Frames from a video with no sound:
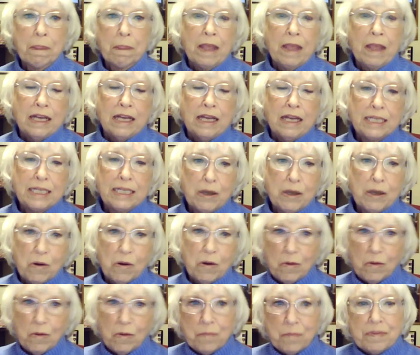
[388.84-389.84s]

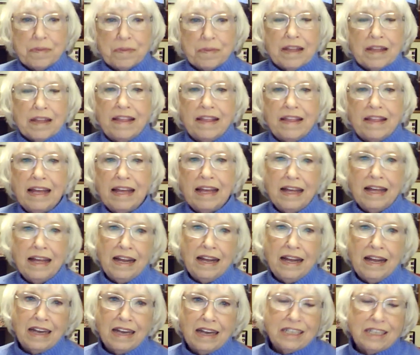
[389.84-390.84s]
So
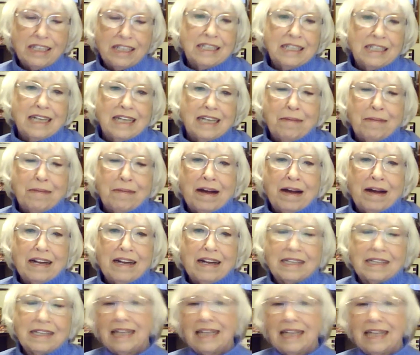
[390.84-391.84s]
then just about
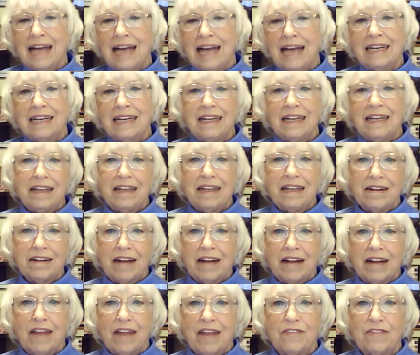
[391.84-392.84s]
exactly a year
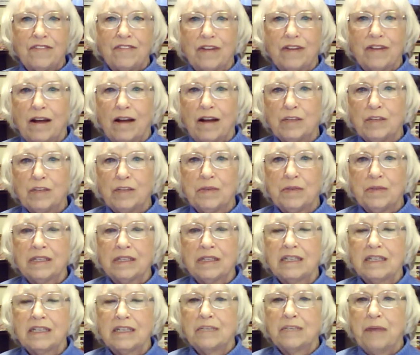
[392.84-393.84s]
after House Bill
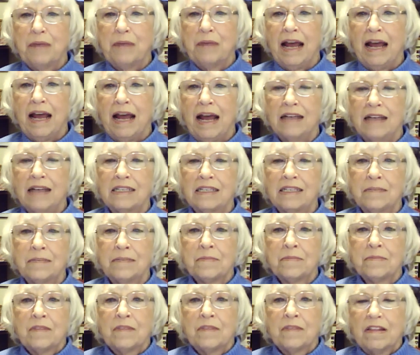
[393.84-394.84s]
6 passed,
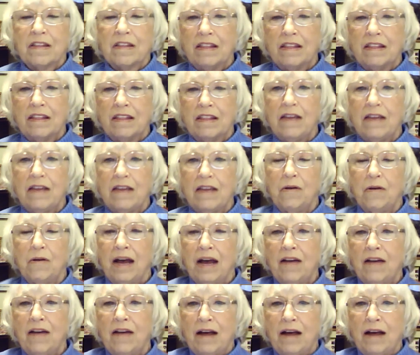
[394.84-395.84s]
the
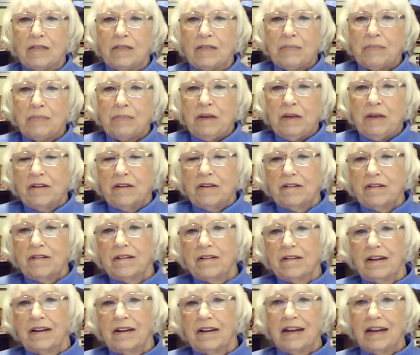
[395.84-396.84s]
Ohio House
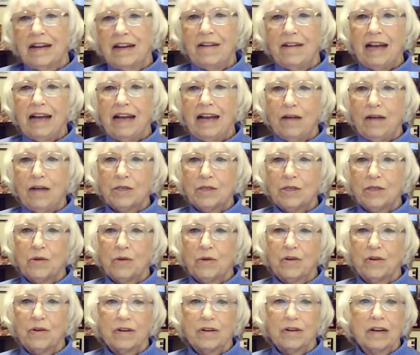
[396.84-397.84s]
Speaker, Larry
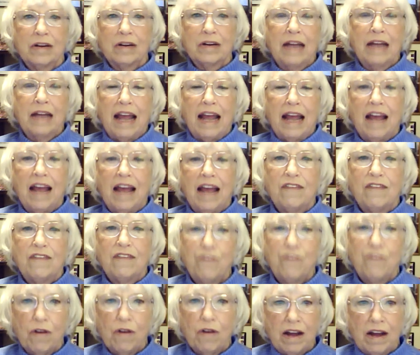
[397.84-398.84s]
Householder, and
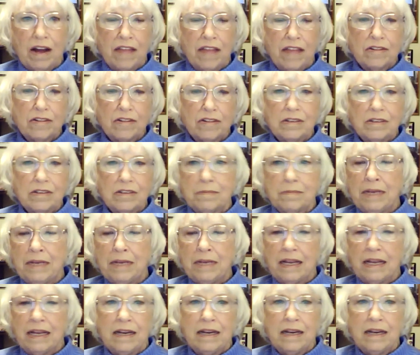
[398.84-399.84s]
4 others,
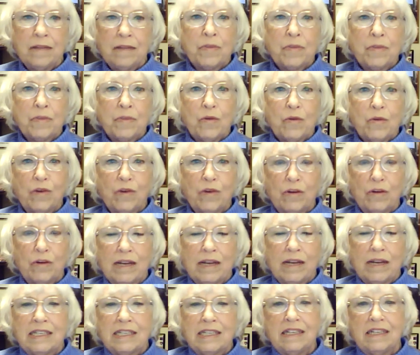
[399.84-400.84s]
men, were
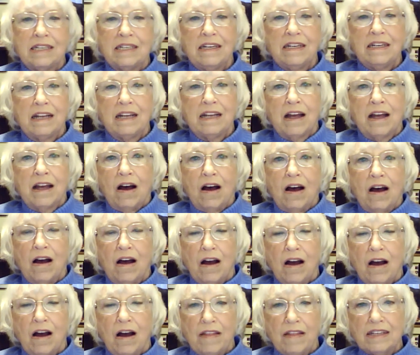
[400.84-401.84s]
arrested
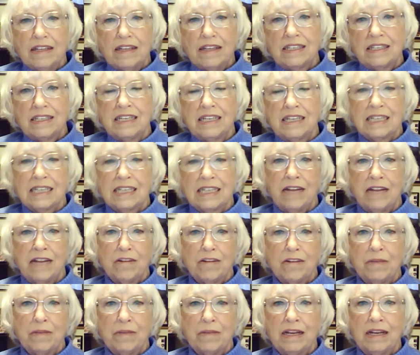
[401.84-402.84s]
on this
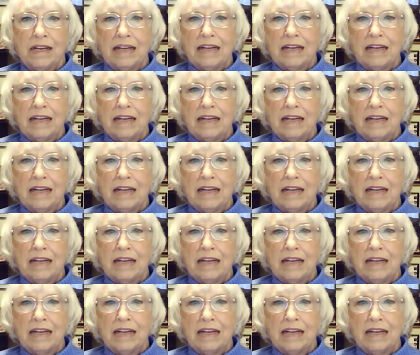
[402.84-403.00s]
$600 million